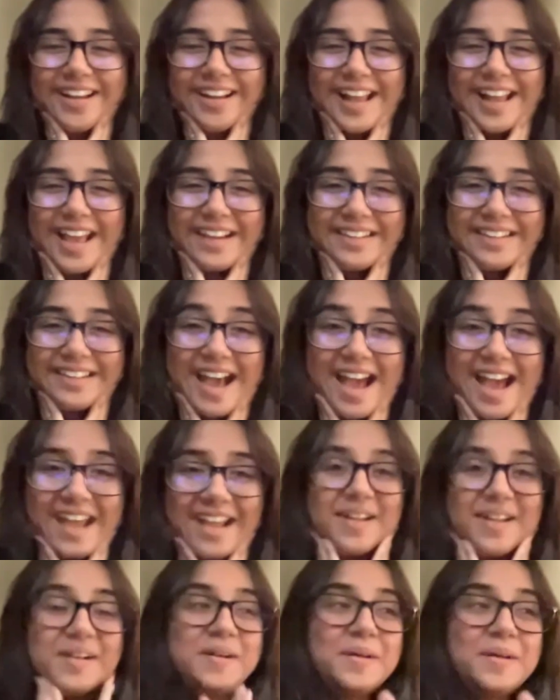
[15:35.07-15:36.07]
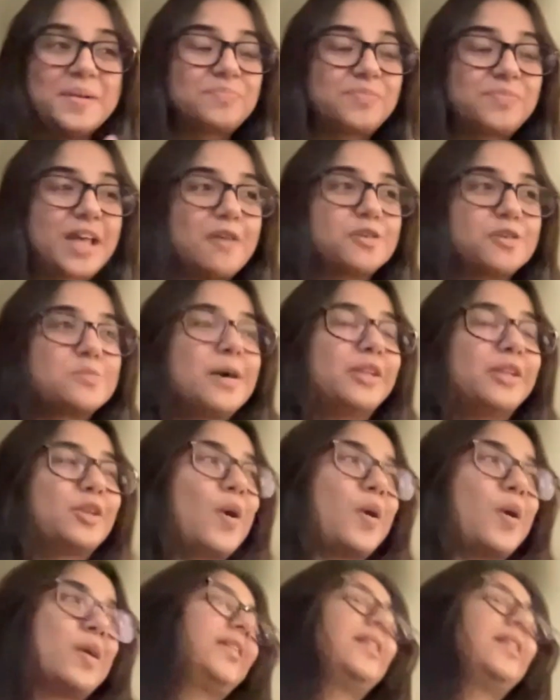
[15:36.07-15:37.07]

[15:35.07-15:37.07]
and I die. That was my thought.